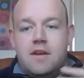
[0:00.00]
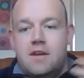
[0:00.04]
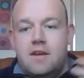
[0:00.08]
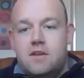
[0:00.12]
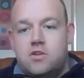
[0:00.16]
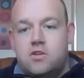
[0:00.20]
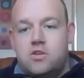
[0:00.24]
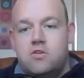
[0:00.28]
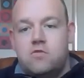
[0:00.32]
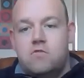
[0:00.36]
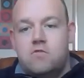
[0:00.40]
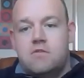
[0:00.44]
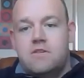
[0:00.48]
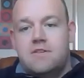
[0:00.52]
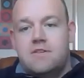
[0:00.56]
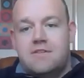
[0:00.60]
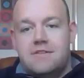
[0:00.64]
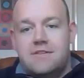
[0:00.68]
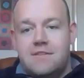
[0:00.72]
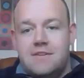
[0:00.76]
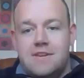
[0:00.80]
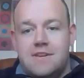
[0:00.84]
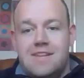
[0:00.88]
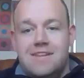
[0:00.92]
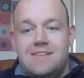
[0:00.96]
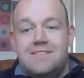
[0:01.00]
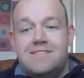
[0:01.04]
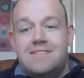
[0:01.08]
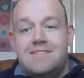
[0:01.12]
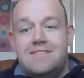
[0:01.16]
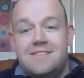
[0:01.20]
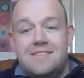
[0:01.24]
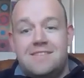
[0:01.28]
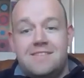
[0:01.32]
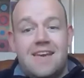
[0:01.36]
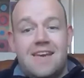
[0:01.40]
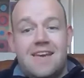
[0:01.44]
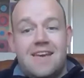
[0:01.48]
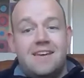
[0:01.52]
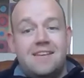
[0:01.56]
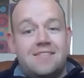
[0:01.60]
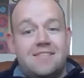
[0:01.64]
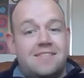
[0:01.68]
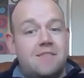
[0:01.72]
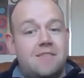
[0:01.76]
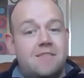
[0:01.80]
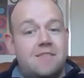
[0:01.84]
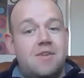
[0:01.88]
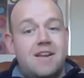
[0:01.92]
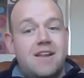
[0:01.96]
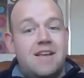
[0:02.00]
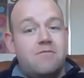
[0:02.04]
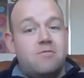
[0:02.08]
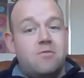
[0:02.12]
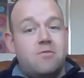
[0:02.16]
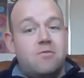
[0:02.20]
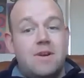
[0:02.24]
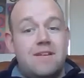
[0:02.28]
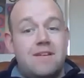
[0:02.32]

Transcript: assurance needs to stay at a similar level,